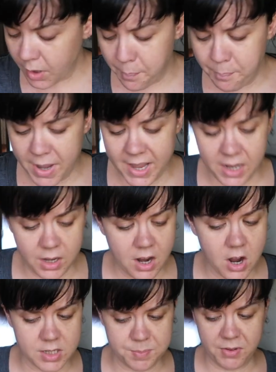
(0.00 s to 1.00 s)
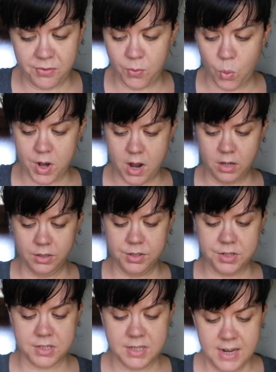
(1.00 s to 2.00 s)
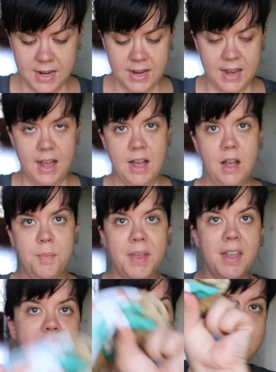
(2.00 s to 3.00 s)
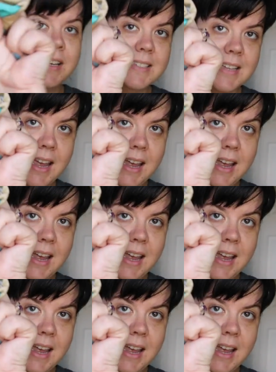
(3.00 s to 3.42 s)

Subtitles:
but it cost me $4, and there's